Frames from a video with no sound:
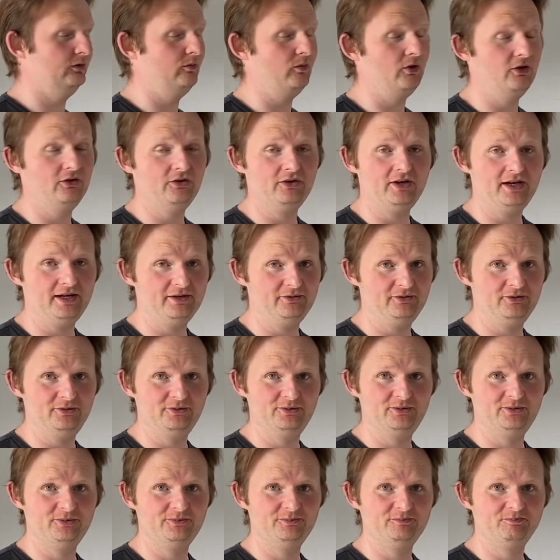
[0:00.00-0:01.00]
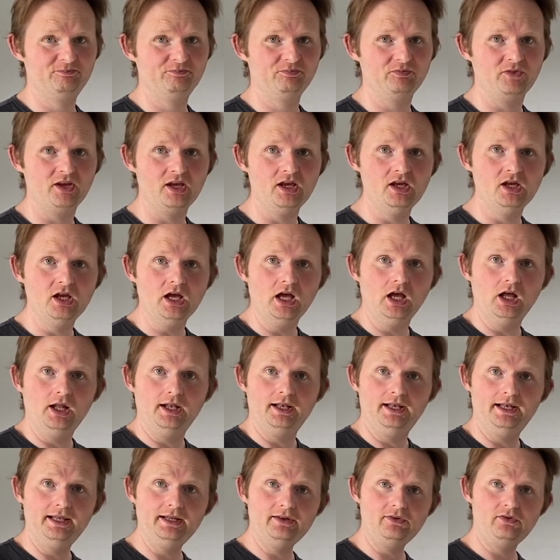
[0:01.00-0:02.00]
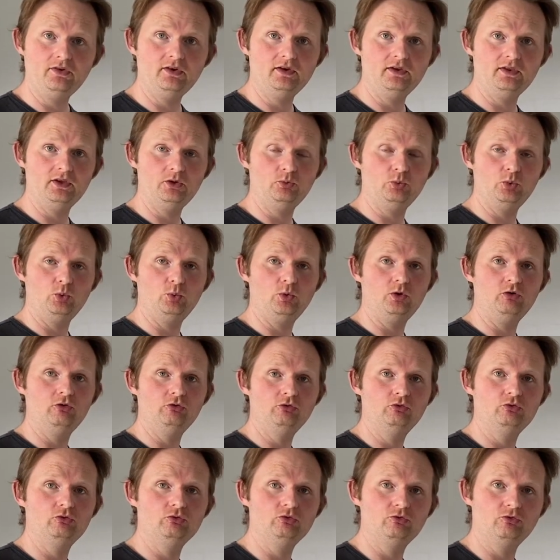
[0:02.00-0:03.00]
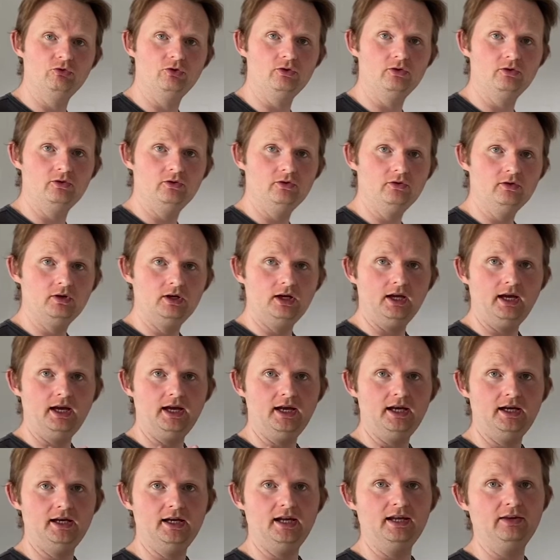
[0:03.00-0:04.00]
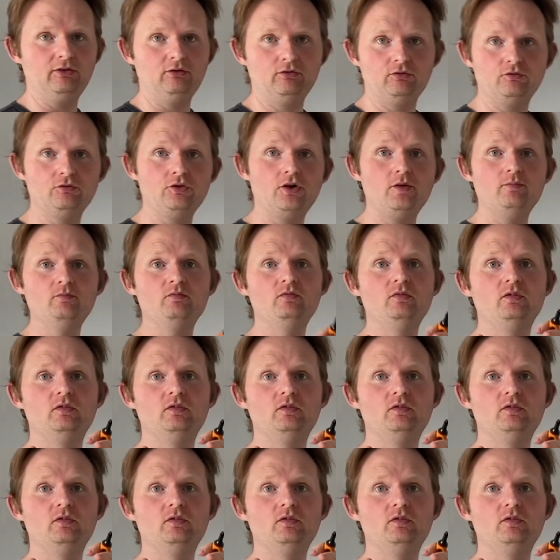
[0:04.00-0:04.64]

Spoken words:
arrows. Let's say that we want to draw a scrum